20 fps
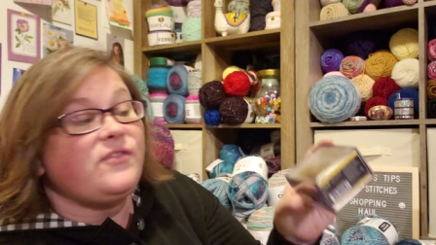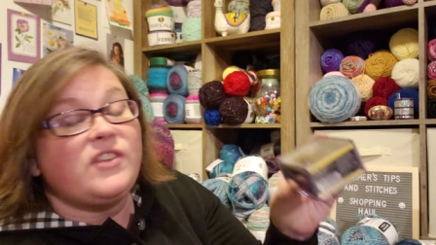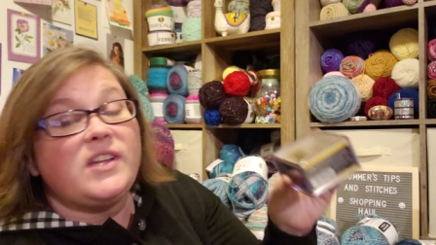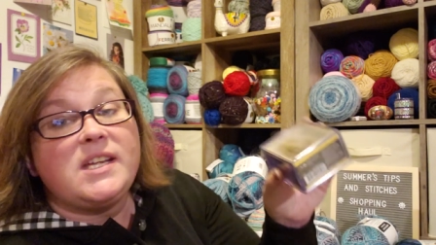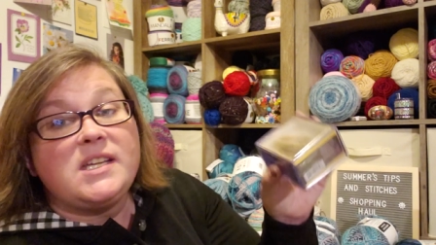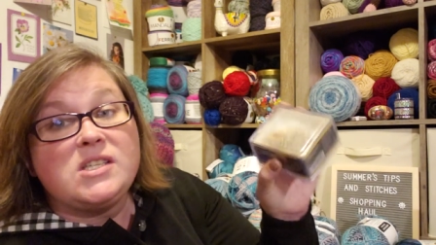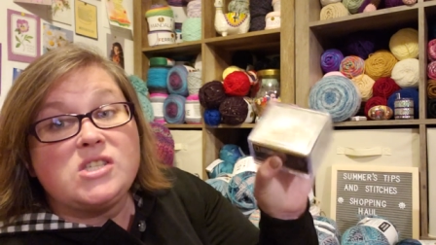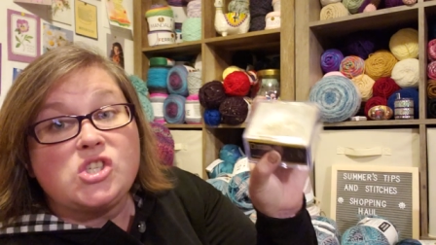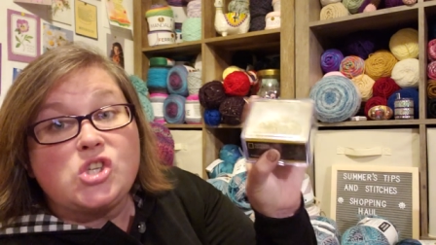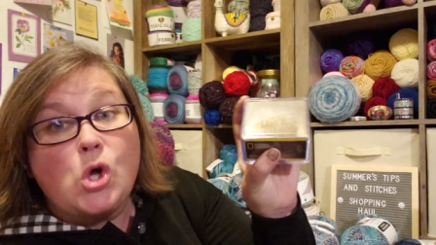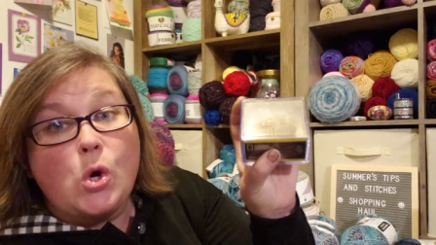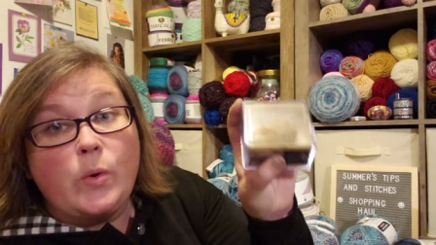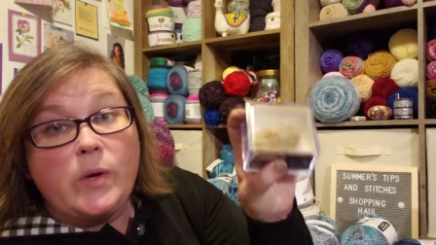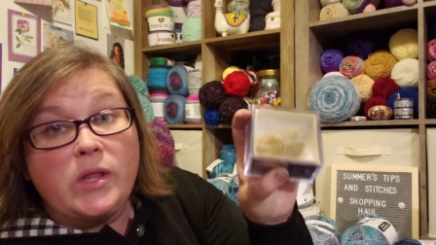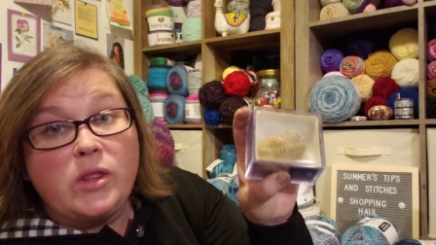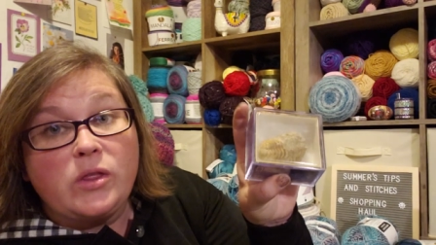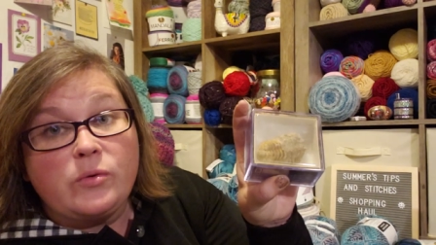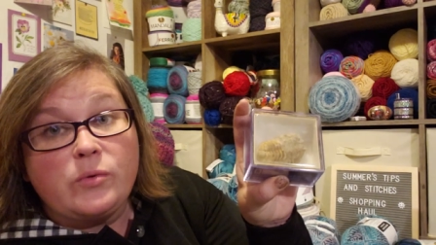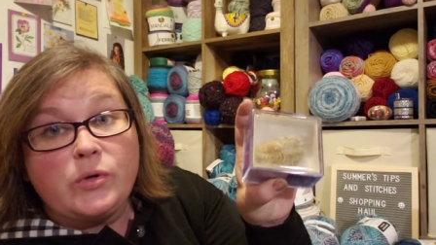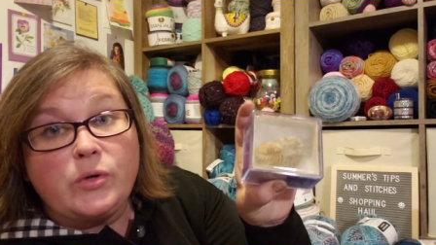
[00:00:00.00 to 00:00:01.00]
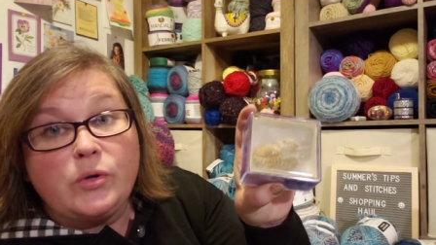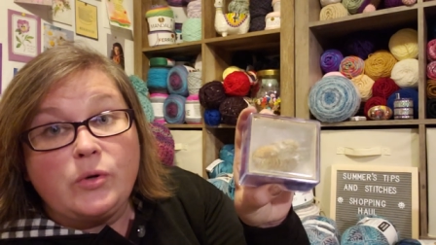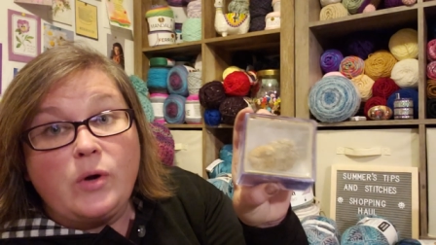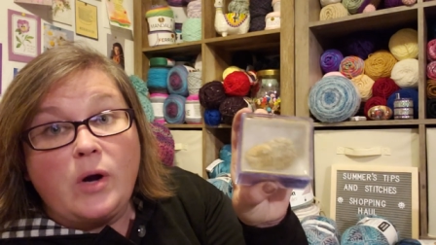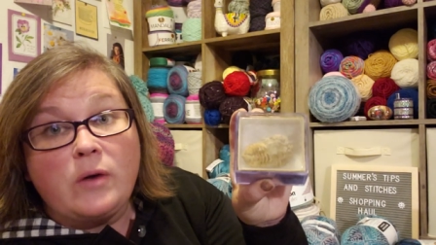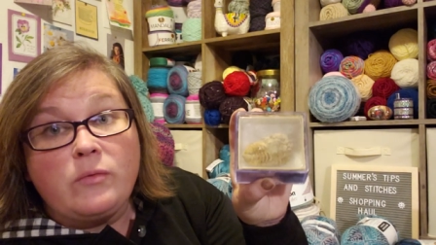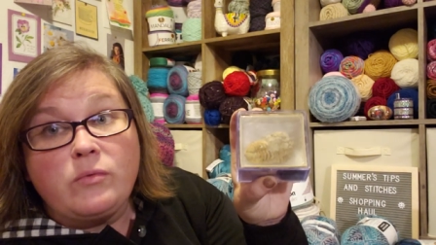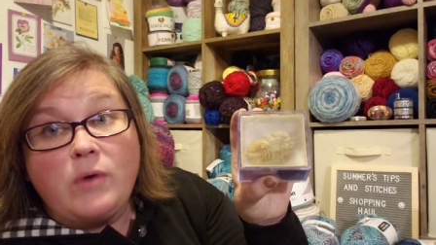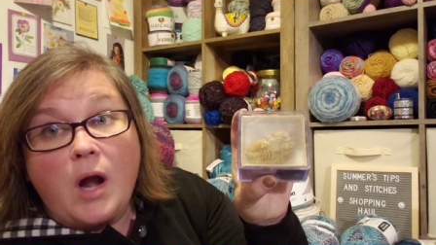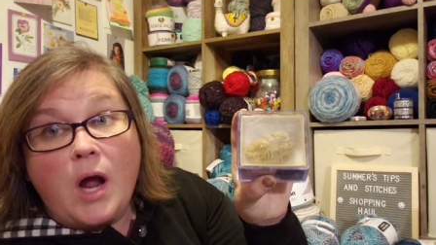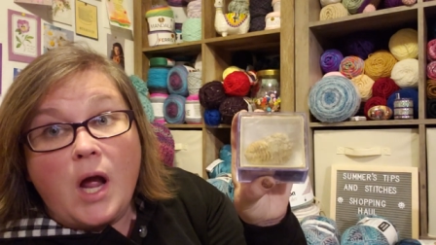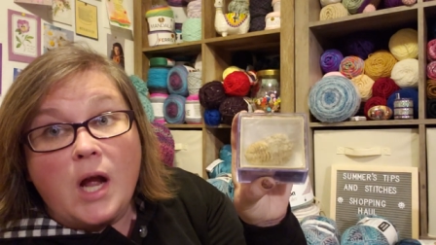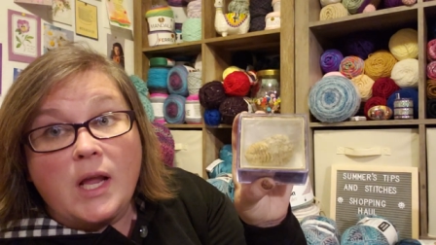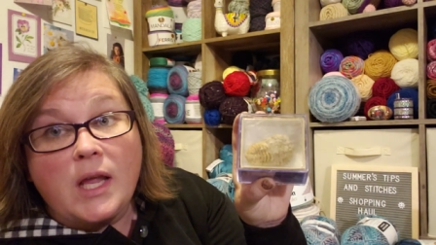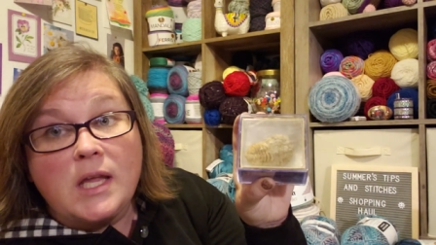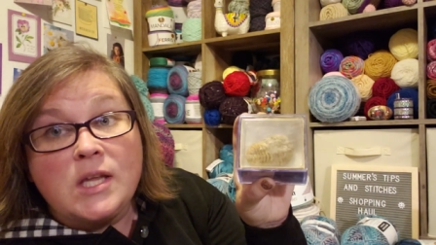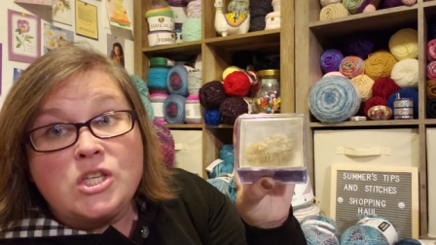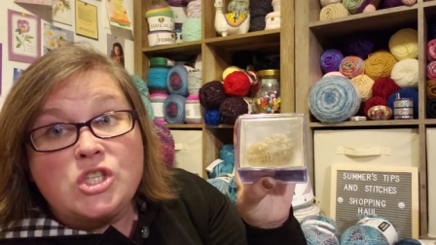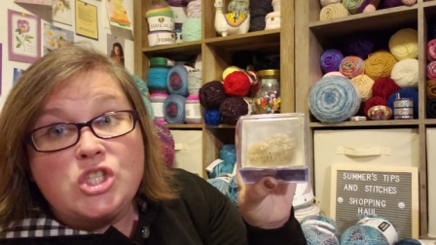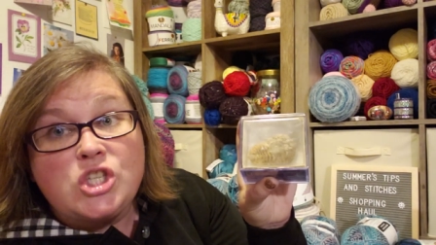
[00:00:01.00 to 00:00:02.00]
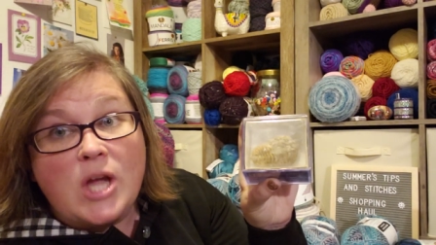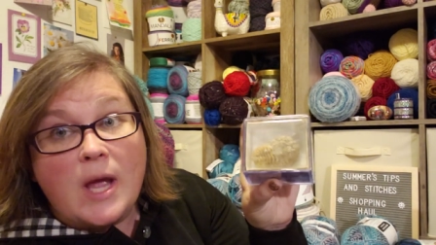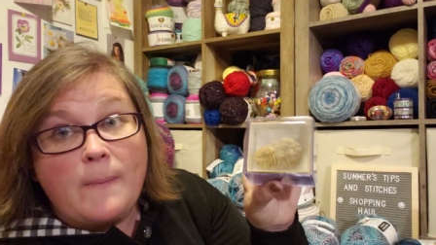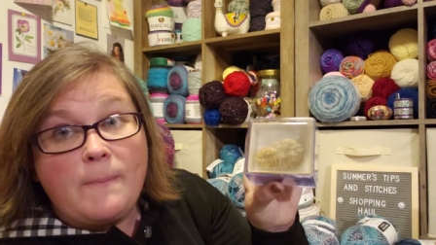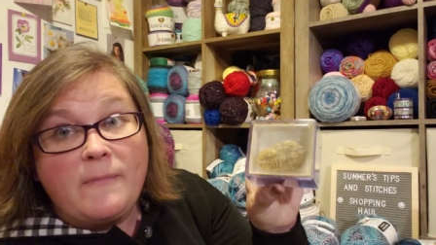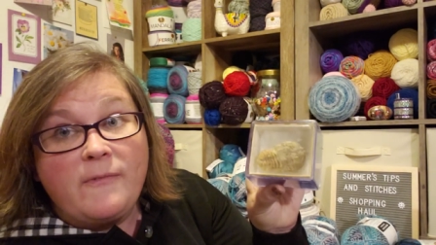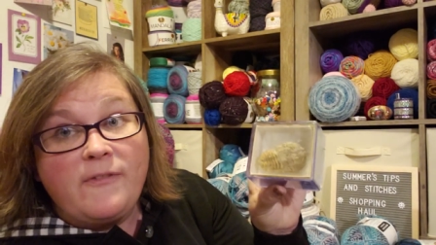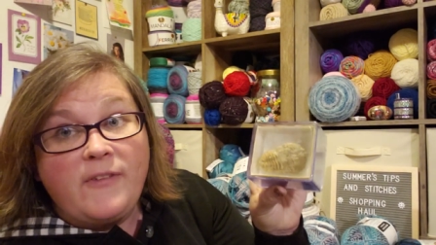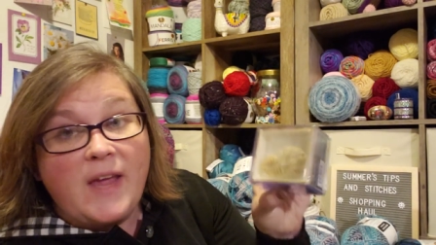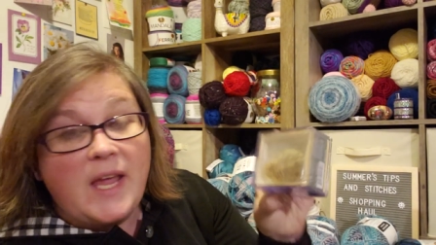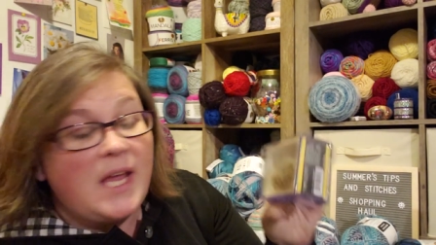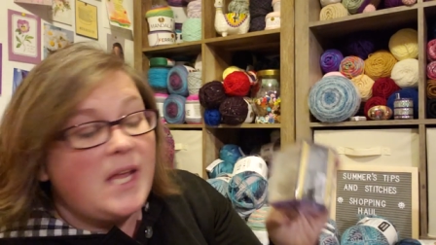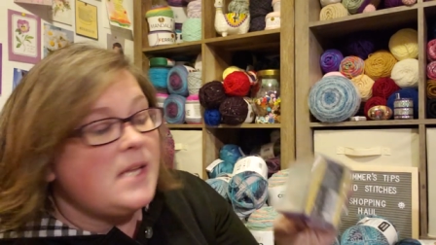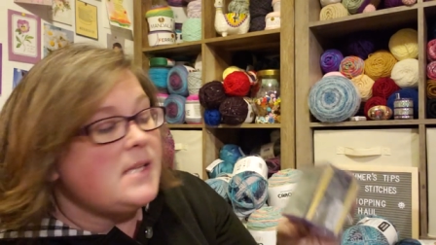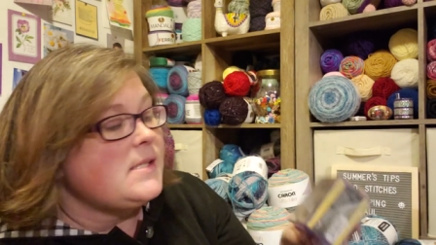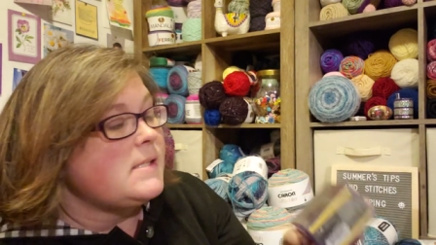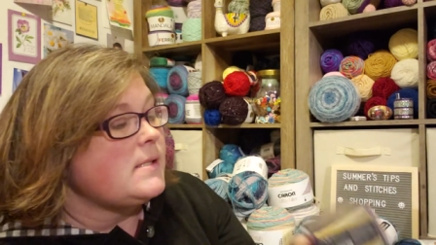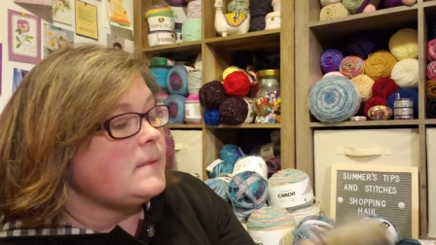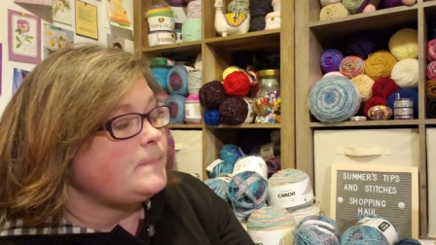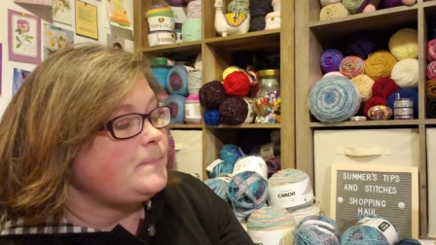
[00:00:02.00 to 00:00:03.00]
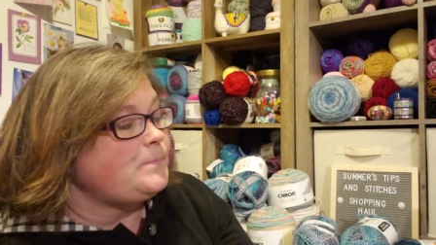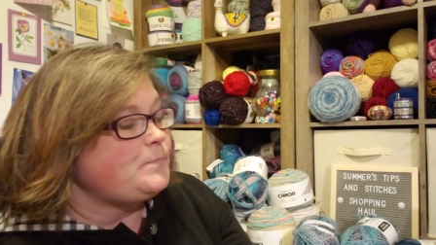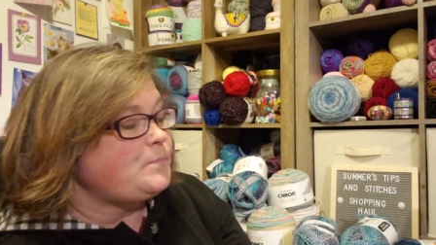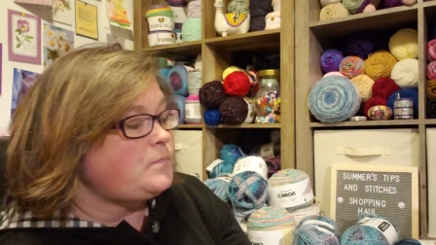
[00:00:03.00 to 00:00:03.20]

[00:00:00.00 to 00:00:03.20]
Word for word: Flynn's going through a rock and gem phase.